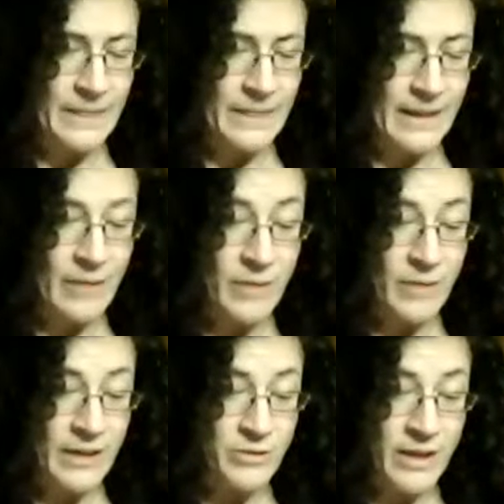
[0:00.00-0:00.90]
And when I
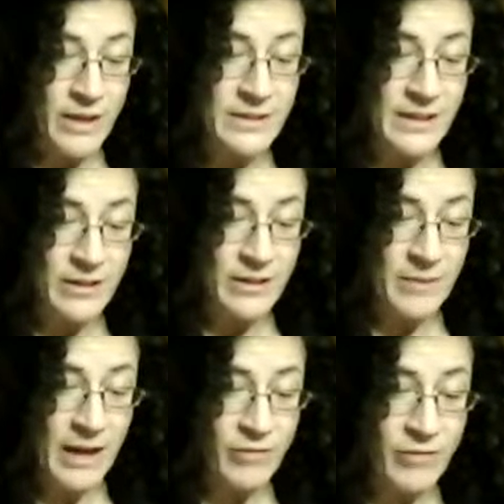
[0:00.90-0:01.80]
tried to tell them
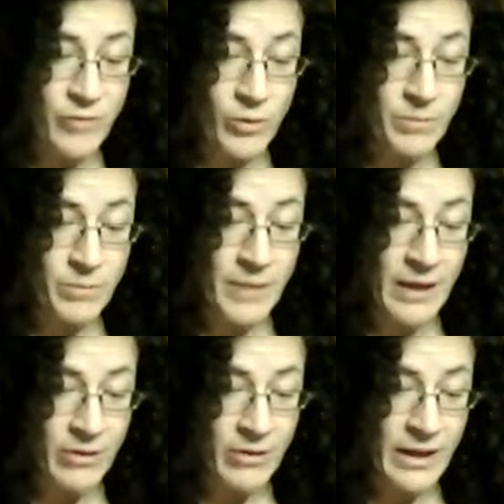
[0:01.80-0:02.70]
how
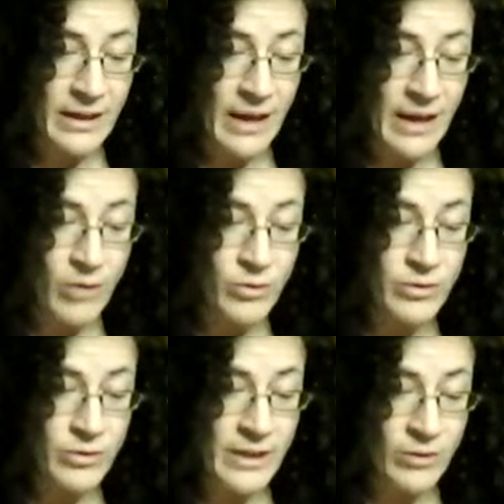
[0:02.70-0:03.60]
forbearing and how good
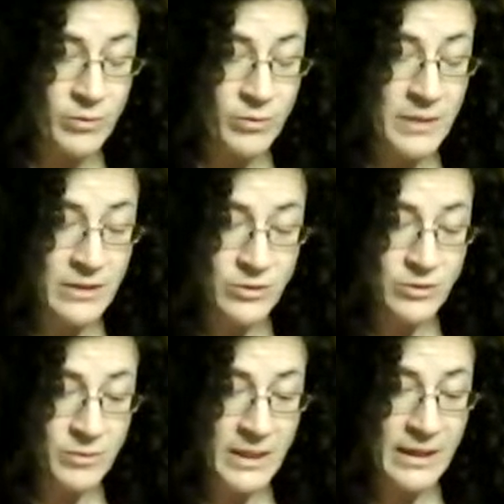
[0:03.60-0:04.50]
they'd all been to
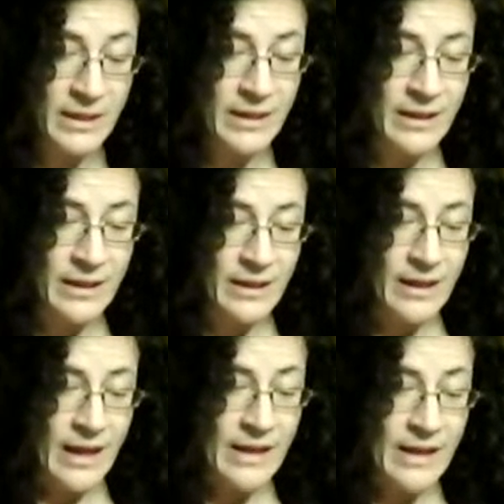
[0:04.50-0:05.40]
me,
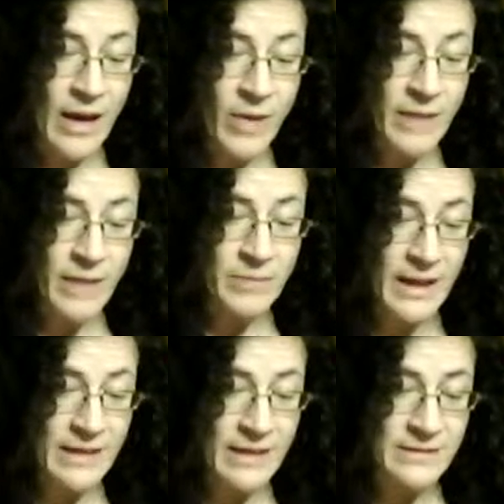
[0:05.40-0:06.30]
and how I
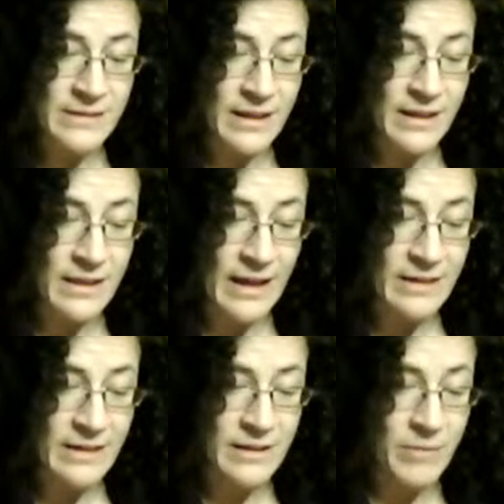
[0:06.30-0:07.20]
blessed and
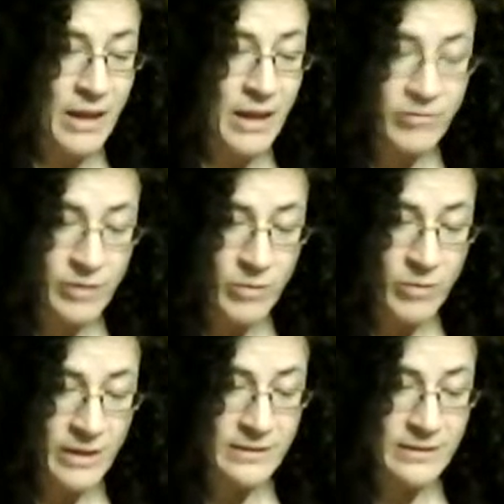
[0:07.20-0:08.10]
thanked them every
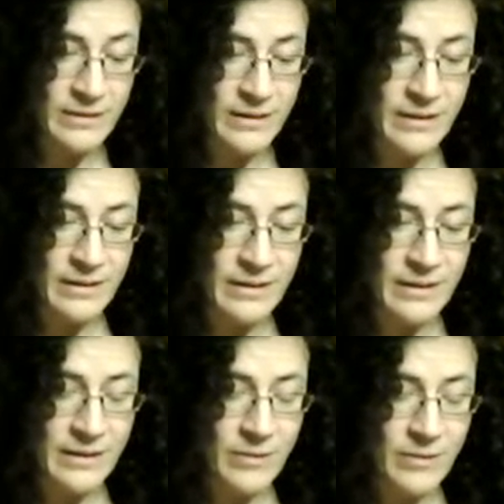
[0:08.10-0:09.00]
one,
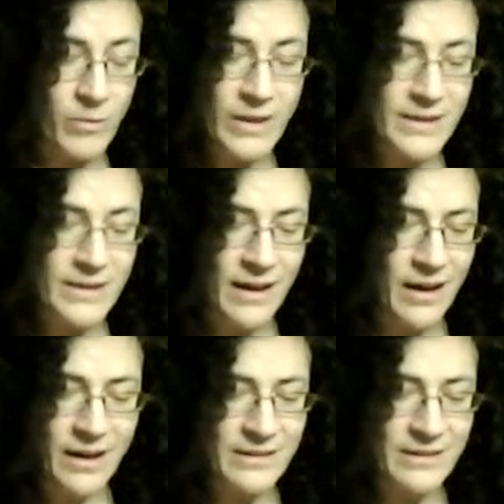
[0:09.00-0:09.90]
what a
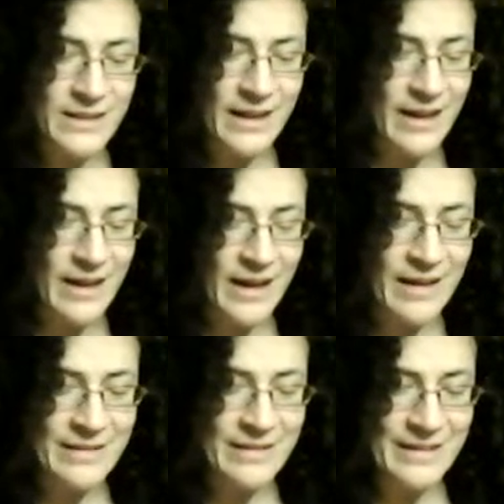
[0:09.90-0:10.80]
heart I had!